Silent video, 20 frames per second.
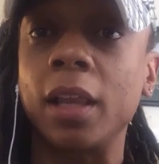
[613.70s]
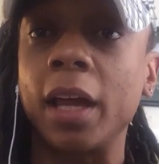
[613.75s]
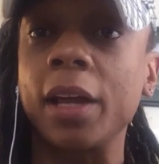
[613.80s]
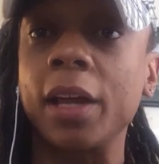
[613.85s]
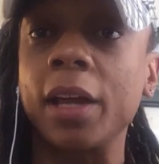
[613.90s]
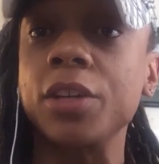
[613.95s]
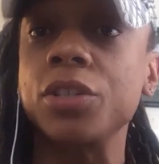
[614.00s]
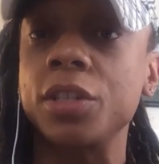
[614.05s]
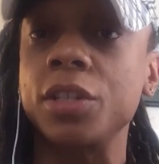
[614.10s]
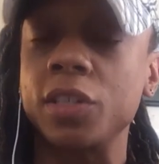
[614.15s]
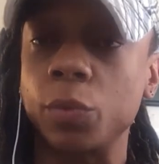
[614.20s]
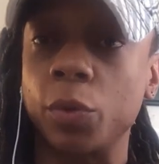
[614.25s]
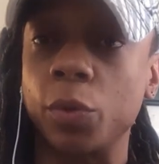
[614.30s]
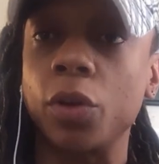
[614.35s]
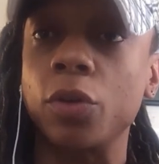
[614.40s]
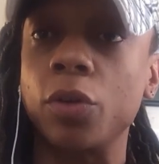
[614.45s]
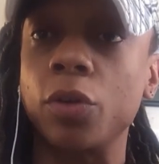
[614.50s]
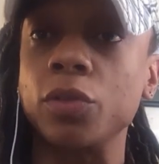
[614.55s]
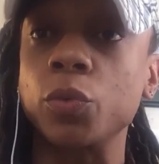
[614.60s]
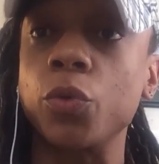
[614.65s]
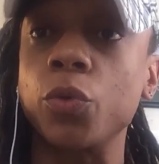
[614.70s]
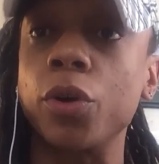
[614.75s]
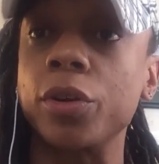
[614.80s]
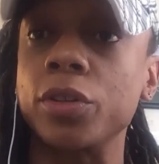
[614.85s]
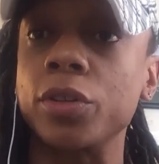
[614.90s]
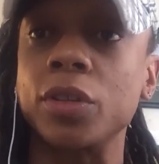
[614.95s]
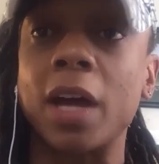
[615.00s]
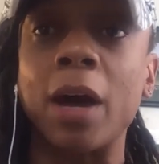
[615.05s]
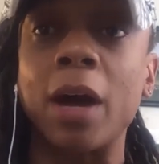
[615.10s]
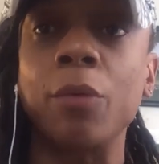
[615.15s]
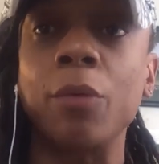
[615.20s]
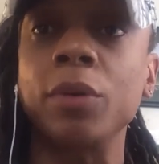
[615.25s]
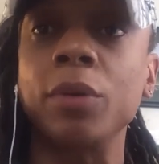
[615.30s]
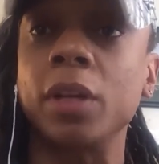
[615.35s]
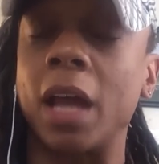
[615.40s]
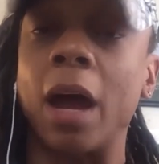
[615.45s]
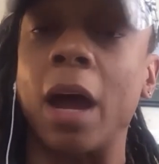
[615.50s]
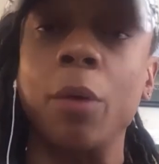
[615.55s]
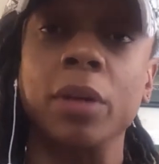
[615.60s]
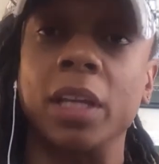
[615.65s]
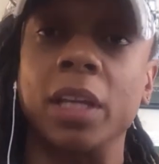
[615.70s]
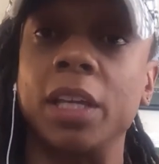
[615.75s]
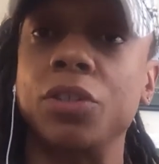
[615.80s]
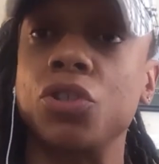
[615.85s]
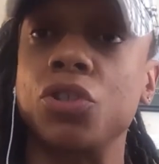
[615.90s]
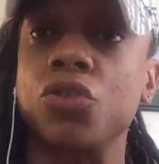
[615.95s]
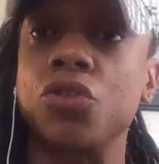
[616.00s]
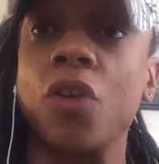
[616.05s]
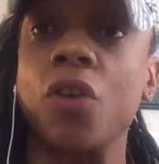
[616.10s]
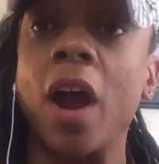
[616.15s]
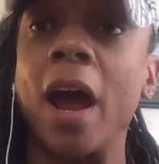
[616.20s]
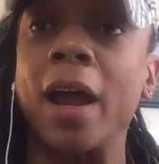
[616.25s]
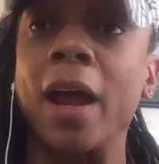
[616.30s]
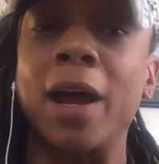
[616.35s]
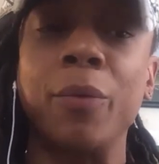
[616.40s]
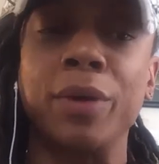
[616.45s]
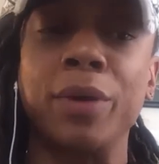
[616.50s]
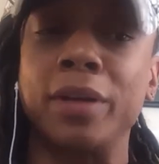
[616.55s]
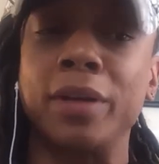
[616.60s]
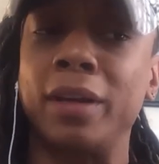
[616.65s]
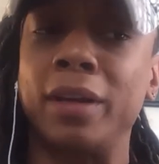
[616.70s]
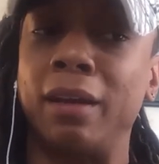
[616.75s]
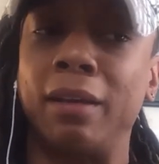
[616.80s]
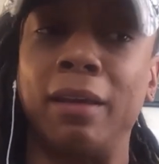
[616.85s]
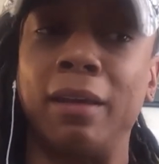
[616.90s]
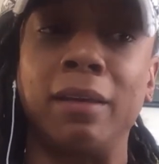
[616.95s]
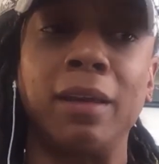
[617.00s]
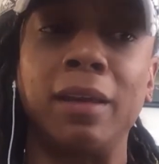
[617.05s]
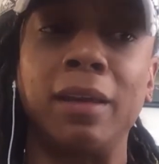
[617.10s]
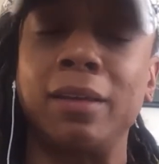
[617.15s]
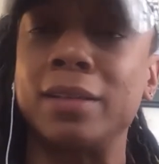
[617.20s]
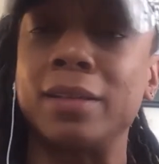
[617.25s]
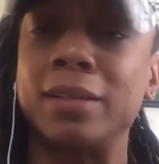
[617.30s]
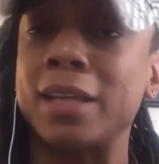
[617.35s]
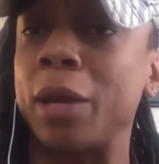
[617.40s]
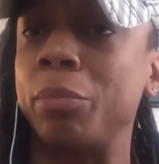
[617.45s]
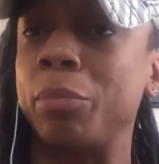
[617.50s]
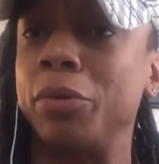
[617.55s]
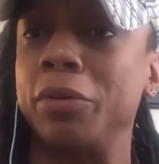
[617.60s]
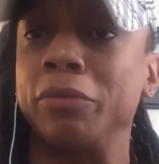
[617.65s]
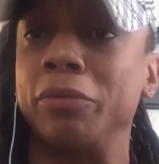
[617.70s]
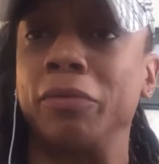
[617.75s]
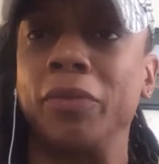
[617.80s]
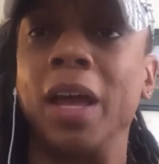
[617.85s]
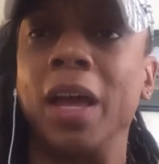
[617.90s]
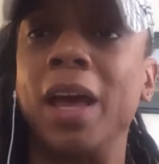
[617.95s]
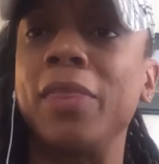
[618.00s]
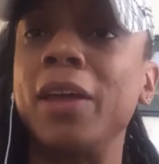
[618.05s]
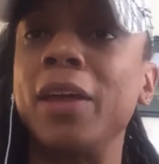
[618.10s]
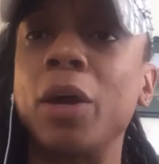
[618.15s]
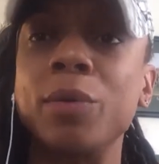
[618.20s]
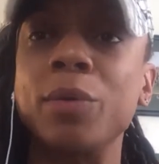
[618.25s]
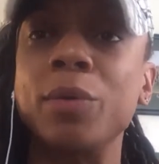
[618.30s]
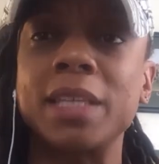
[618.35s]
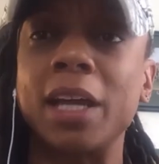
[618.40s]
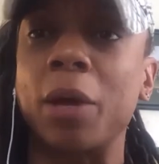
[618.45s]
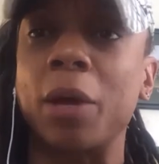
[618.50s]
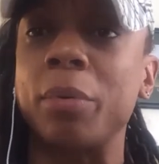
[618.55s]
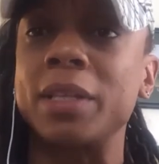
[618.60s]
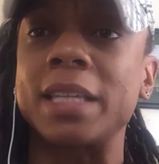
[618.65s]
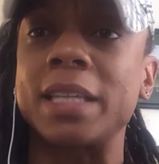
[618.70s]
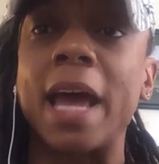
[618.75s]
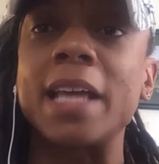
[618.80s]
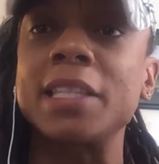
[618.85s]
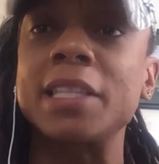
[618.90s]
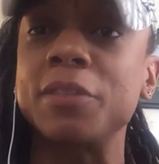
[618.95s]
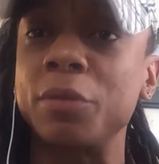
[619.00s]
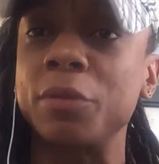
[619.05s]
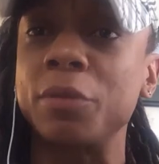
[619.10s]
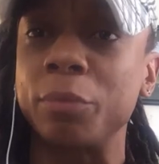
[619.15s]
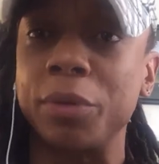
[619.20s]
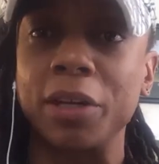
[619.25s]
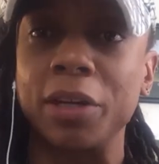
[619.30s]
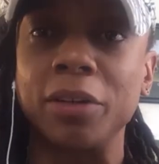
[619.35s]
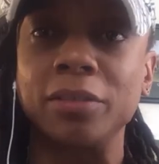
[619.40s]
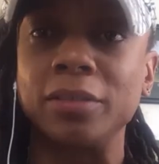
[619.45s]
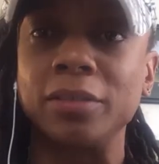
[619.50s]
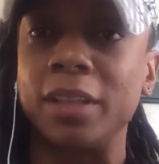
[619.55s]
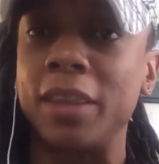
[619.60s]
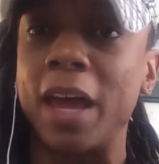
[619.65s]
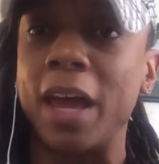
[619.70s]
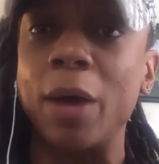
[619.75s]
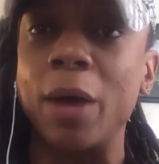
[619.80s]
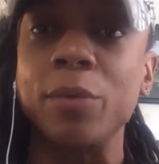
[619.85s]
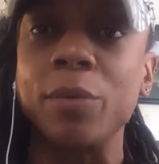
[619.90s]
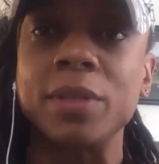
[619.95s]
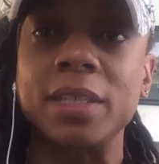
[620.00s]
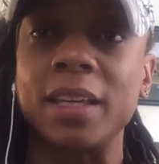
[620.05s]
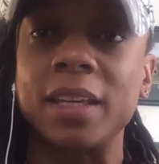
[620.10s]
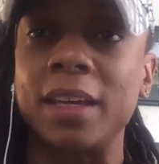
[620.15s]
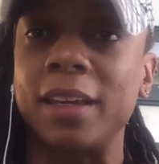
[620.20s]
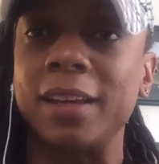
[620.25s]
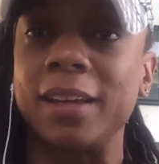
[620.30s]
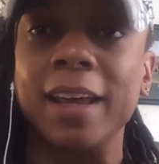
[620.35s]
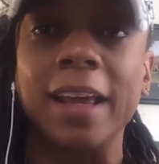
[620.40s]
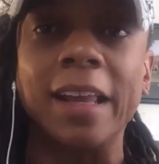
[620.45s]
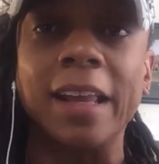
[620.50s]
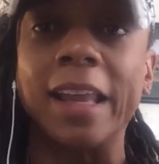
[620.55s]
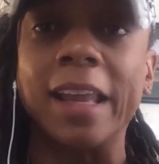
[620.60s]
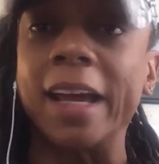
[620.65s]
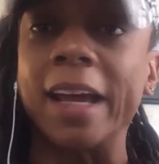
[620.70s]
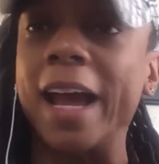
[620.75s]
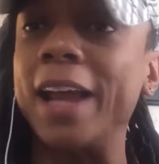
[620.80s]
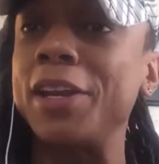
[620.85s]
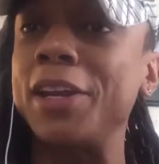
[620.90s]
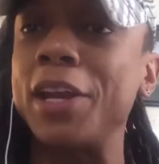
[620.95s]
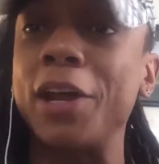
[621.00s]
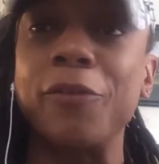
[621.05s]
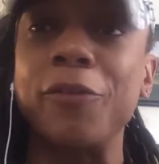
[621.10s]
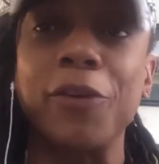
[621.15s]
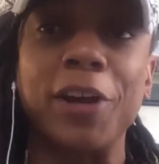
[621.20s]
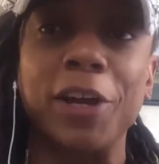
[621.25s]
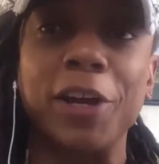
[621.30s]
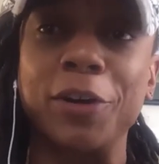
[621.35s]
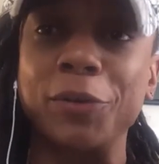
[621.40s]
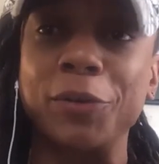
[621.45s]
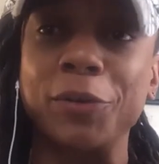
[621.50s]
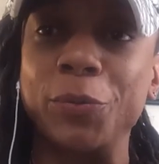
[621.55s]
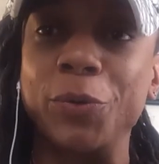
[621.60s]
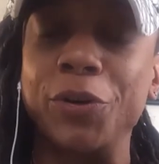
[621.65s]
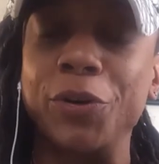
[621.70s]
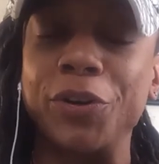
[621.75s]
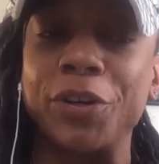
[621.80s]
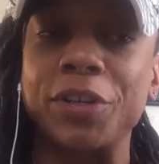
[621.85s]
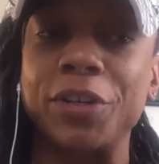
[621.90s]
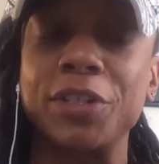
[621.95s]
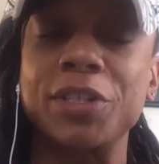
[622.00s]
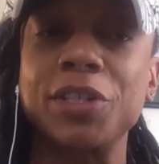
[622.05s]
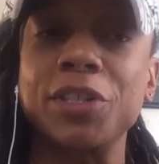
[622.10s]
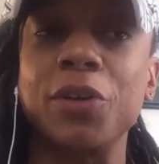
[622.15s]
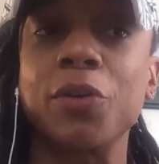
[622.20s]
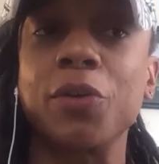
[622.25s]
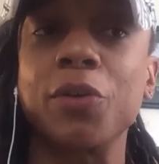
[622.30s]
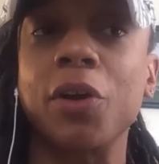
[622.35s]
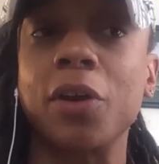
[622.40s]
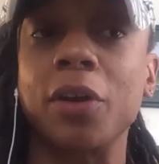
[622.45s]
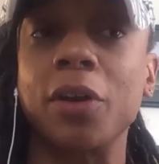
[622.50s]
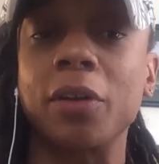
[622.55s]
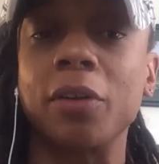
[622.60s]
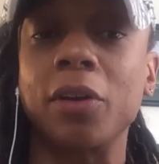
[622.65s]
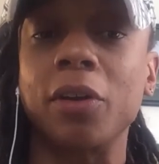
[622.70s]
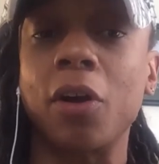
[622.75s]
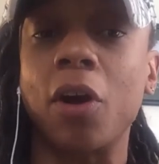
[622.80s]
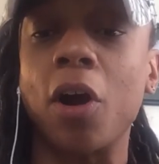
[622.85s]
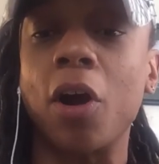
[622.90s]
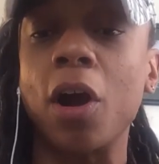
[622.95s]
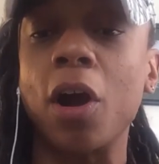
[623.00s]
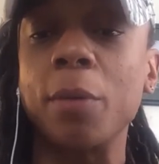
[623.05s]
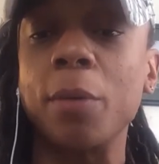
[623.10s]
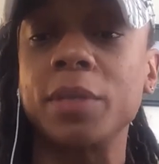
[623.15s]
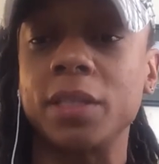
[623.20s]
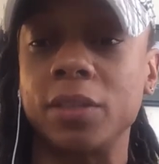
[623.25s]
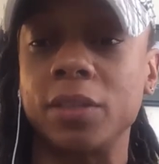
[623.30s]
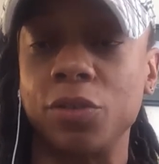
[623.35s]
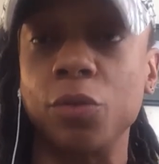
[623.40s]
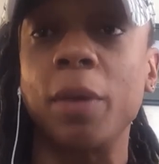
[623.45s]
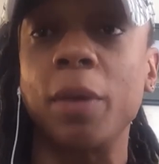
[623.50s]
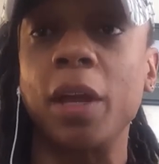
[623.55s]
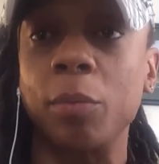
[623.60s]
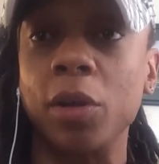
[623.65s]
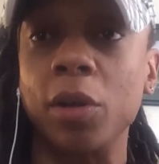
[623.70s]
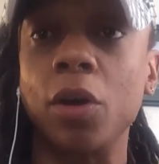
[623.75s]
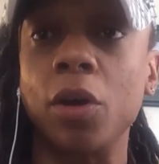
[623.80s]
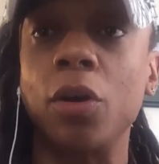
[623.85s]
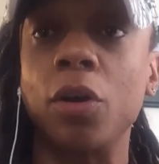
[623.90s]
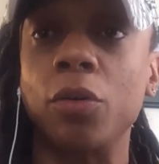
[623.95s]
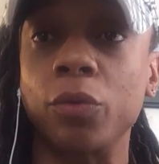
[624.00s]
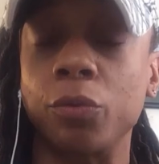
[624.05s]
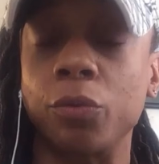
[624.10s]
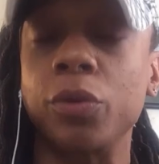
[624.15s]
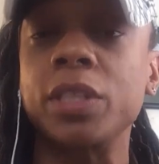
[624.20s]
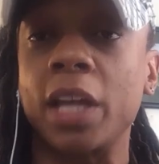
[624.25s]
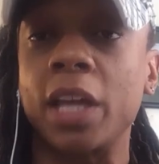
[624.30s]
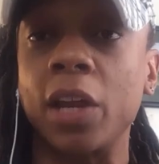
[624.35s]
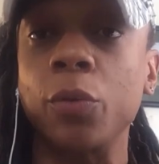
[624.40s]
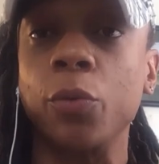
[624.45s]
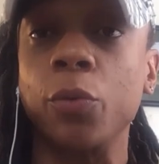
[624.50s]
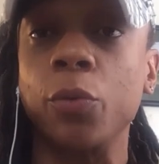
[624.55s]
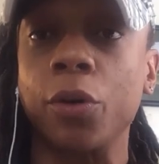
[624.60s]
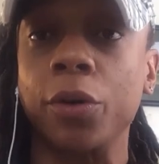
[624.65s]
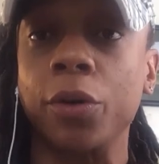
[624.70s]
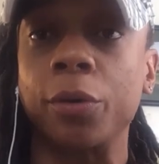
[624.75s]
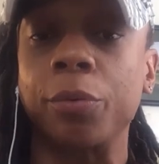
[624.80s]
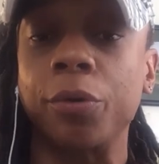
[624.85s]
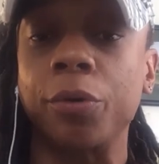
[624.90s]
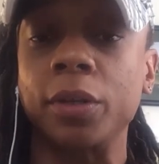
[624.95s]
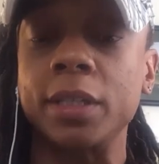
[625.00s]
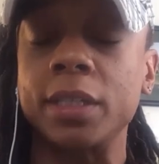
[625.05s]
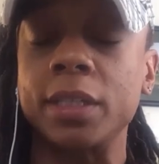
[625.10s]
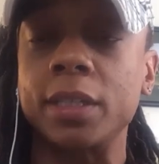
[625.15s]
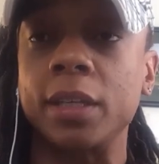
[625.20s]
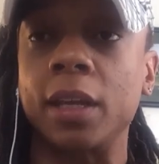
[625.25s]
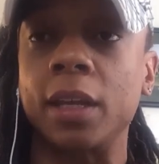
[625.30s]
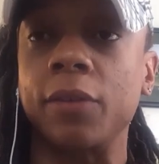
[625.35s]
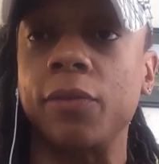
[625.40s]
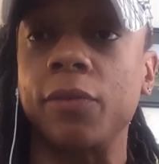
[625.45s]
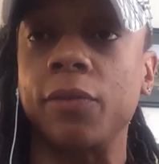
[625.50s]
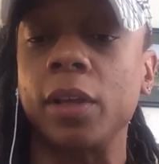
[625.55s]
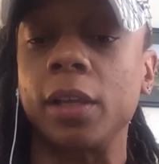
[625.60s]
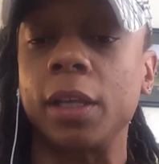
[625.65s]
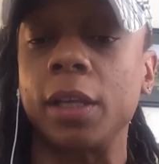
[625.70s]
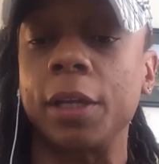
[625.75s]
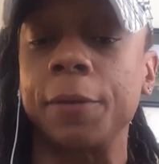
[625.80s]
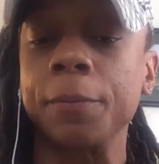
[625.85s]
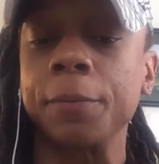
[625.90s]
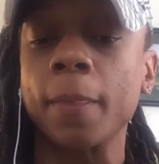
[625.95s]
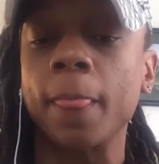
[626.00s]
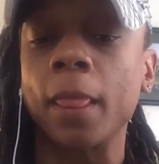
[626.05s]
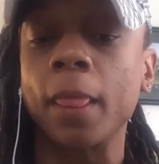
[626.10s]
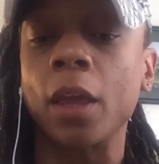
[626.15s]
Glycogen is what holds water. So I would get dry. I wouldn't need any type of, I think I would take a potassium pill and that was it. Like I never held water. So carbs do make me retain water pretty significantly.